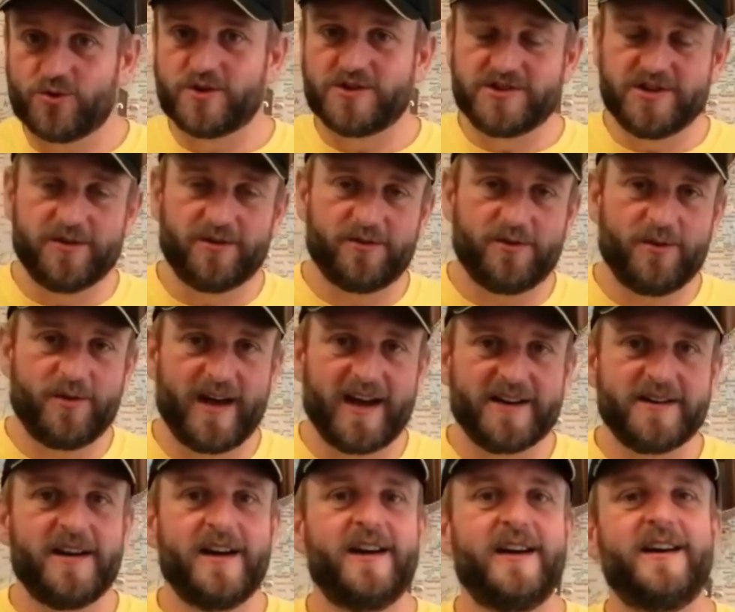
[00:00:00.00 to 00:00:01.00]
talking to you through
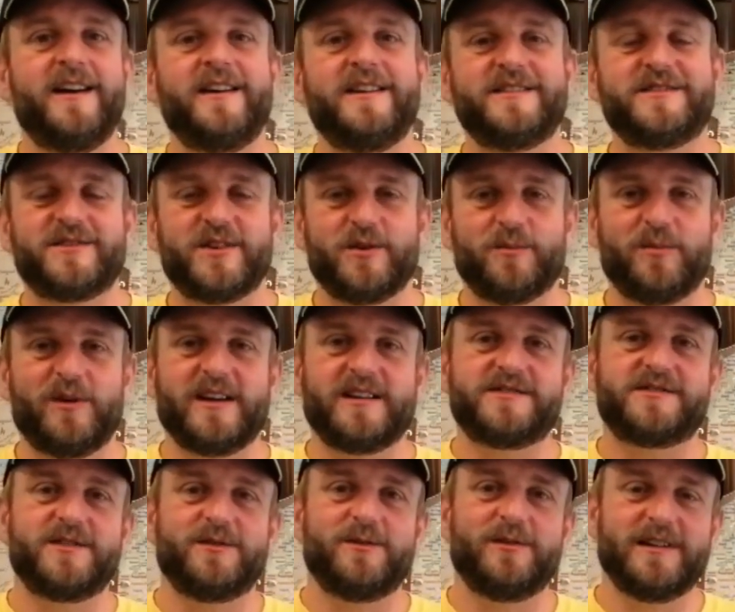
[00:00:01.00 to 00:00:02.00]
that. So
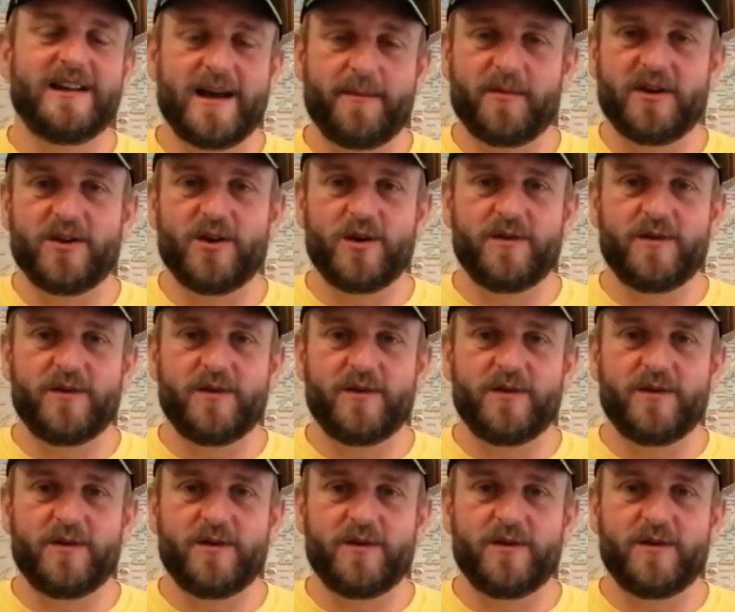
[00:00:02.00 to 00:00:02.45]
please do let